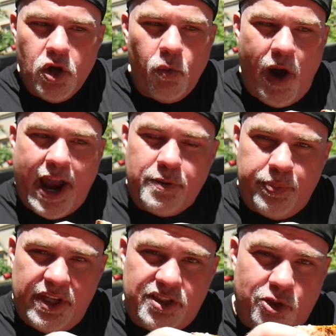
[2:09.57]
wide
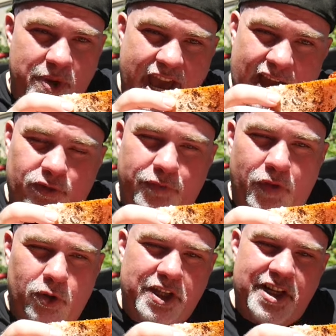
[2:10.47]
piece, so we have to
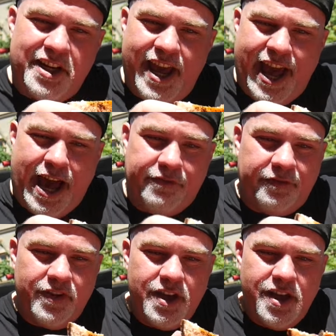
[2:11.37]
fold it in
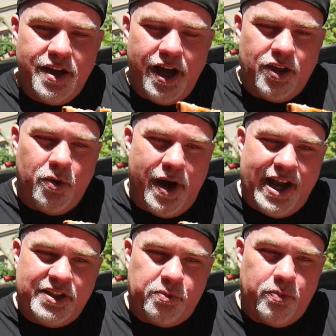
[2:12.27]
half.
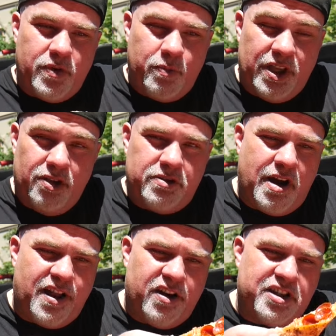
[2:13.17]
Otherwise, we lose
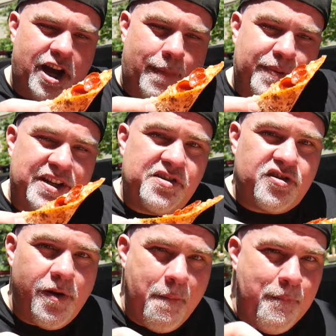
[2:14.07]
all our
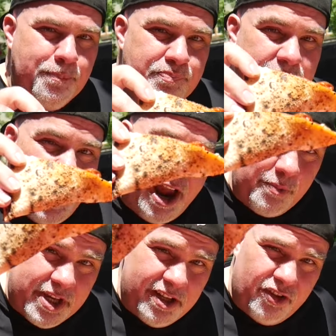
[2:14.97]
toppings. And
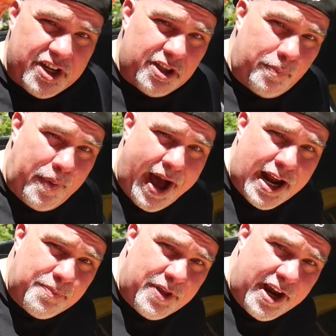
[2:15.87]
we can look at the
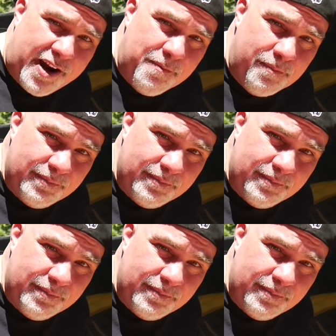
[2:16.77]
bottom there.